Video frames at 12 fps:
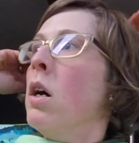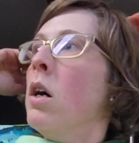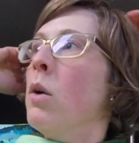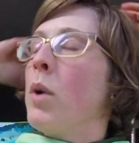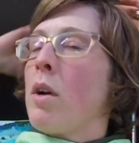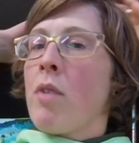
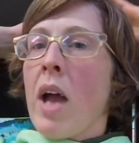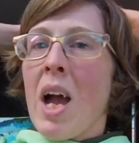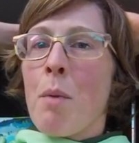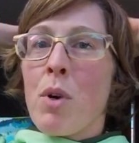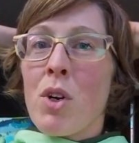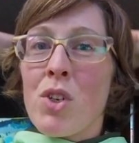we have
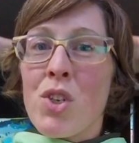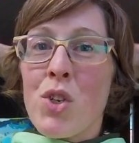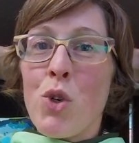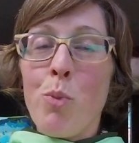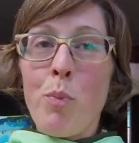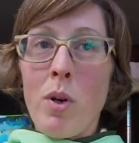hamburger
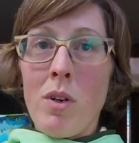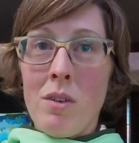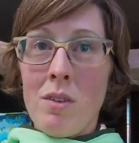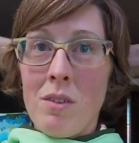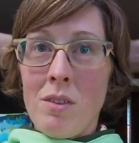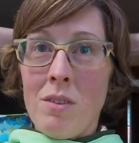soup
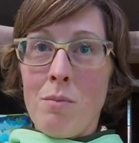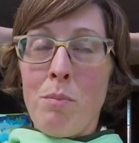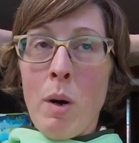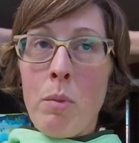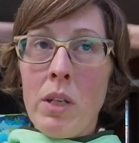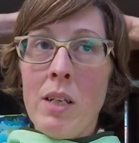
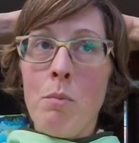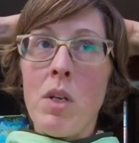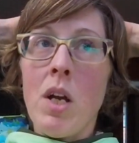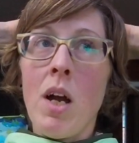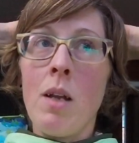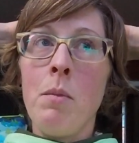bubbling
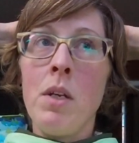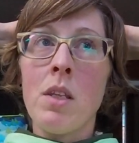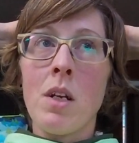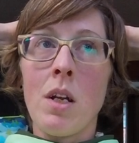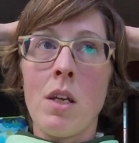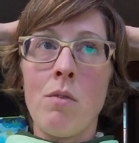behind me that
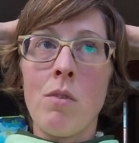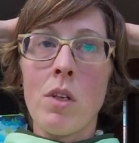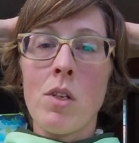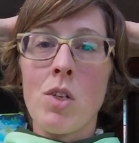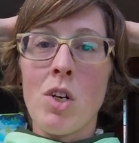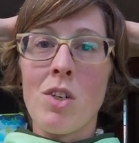I can really
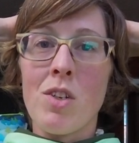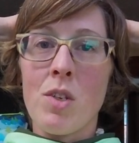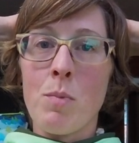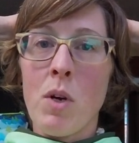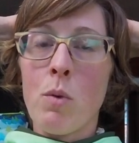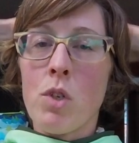start to
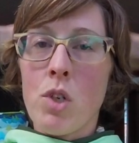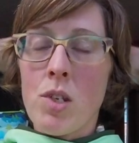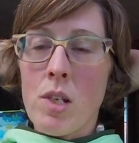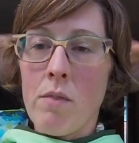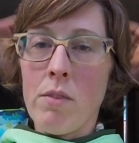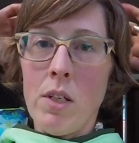smell, which is
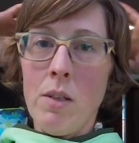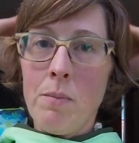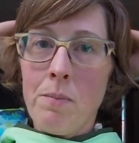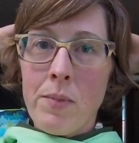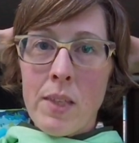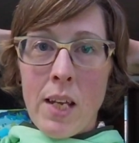lovely.
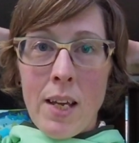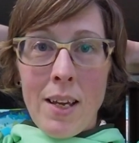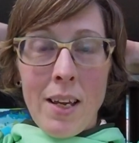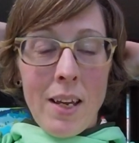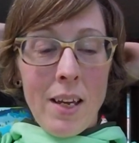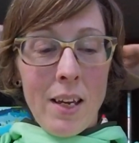
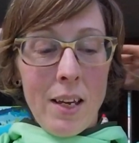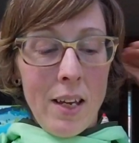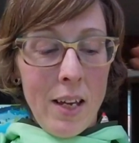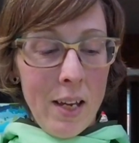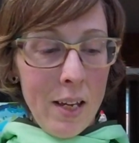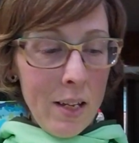
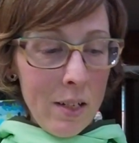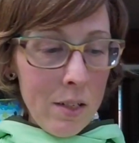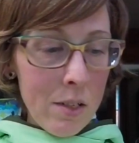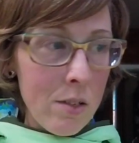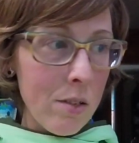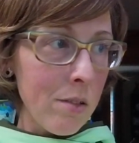
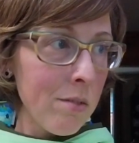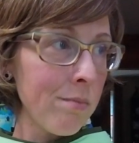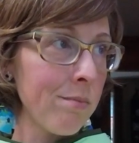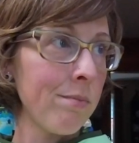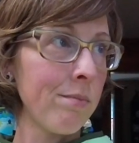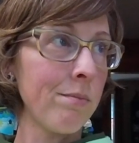And
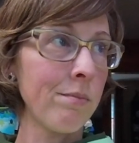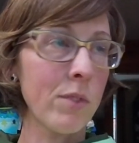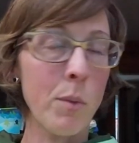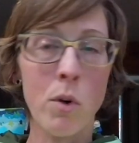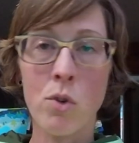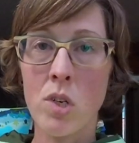
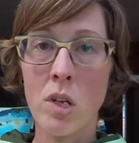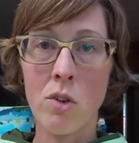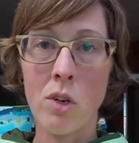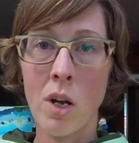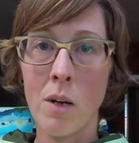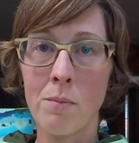tomorrow's another
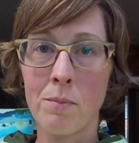day.